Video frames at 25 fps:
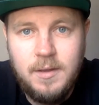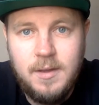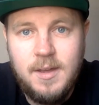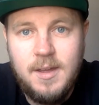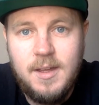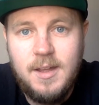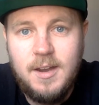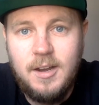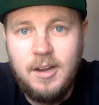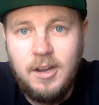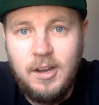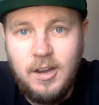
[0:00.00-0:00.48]

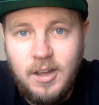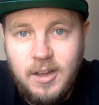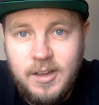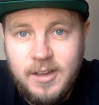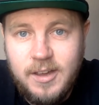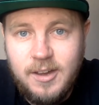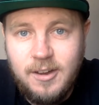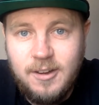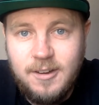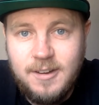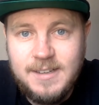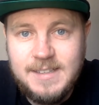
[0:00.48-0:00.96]

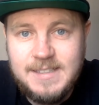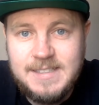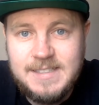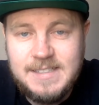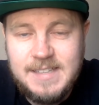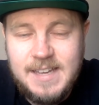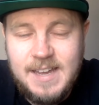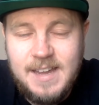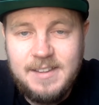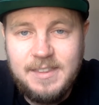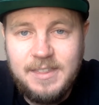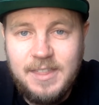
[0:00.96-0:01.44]
Like I
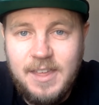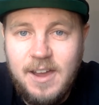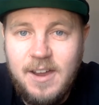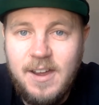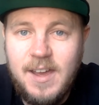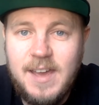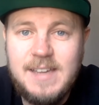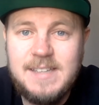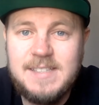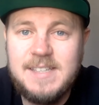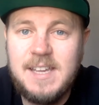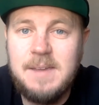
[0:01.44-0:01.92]
said, there
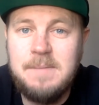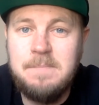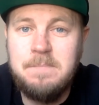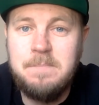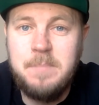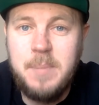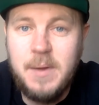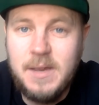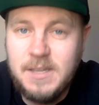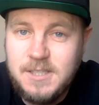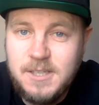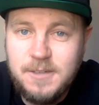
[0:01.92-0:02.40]
is a
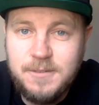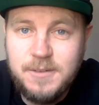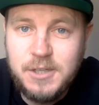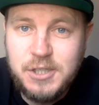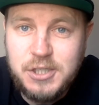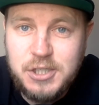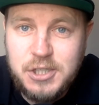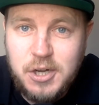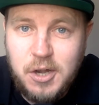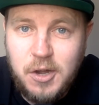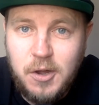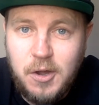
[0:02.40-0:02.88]
bit of a
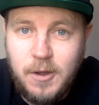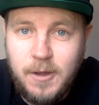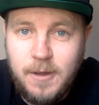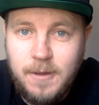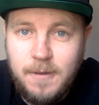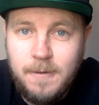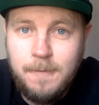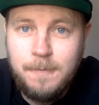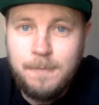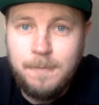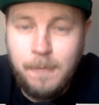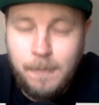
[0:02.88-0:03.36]
shock
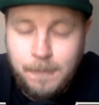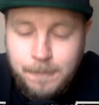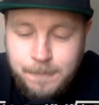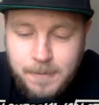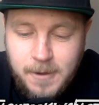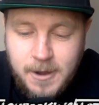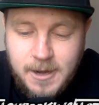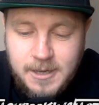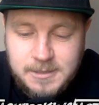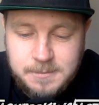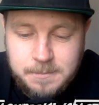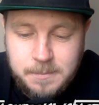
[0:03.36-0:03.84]
for
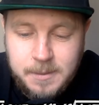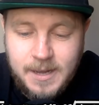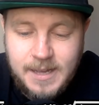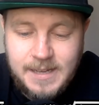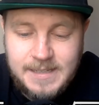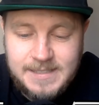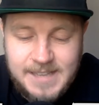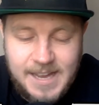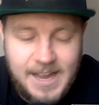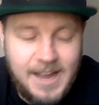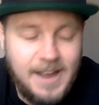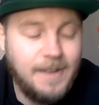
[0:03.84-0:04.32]
first
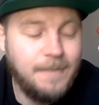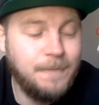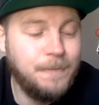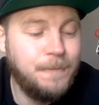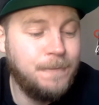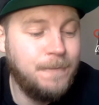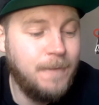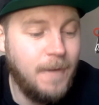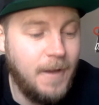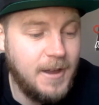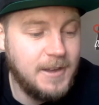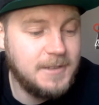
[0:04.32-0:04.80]
place,
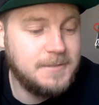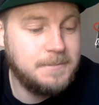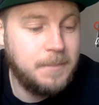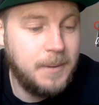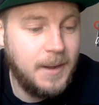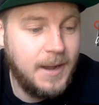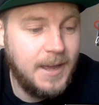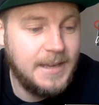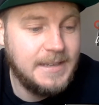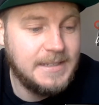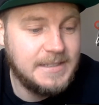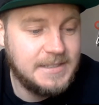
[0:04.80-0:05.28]
and first
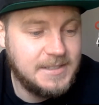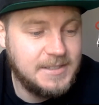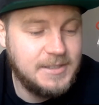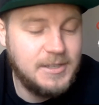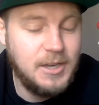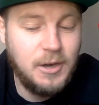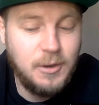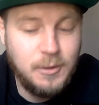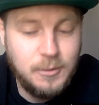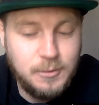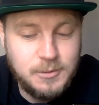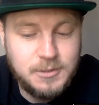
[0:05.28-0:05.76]
place
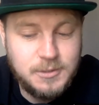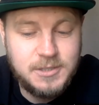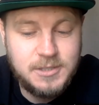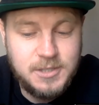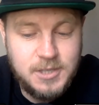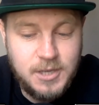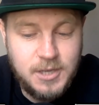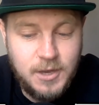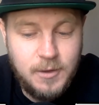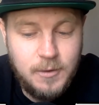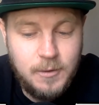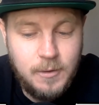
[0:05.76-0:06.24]
goes
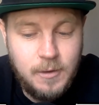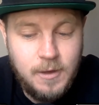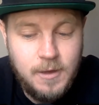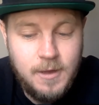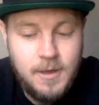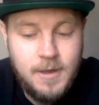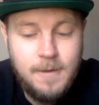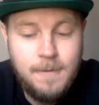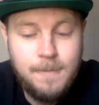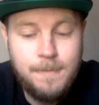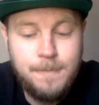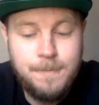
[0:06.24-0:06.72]
to
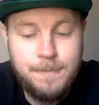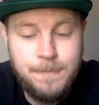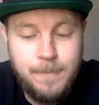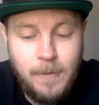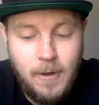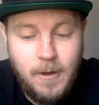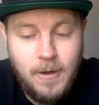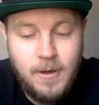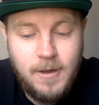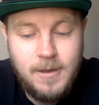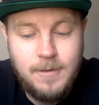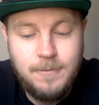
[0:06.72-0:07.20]

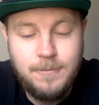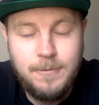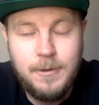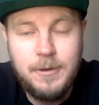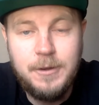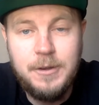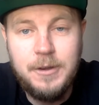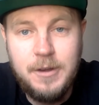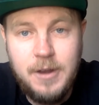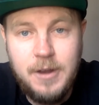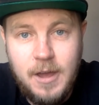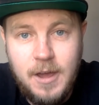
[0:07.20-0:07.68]
5
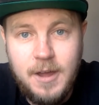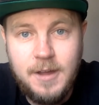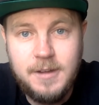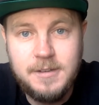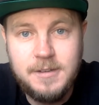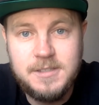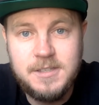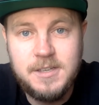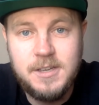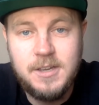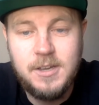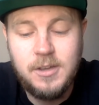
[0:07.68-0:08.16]

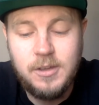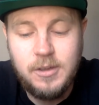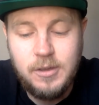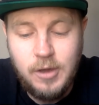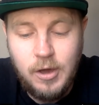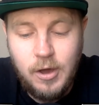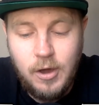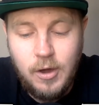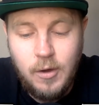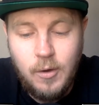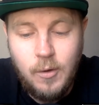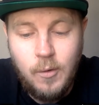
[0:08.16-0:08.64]
Nerds
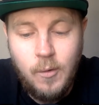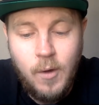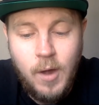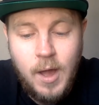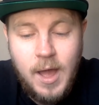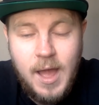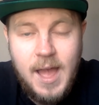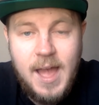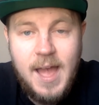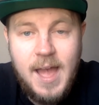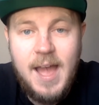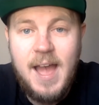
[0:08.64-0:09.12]
Go
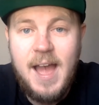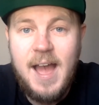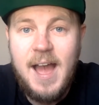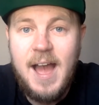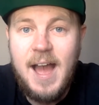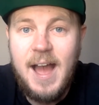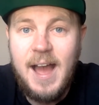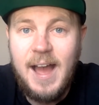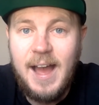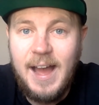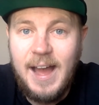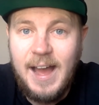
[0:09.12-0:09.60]

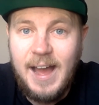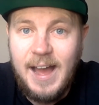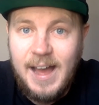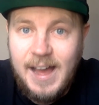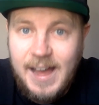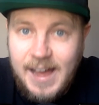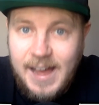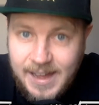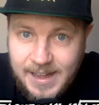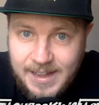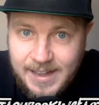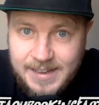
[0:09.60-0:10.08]

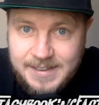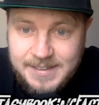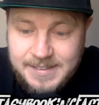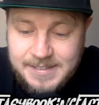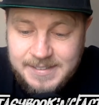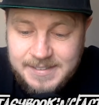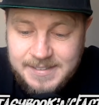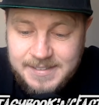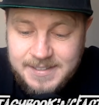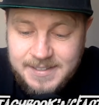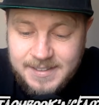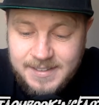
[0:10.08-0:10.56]

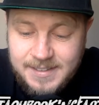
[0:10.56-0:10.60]
and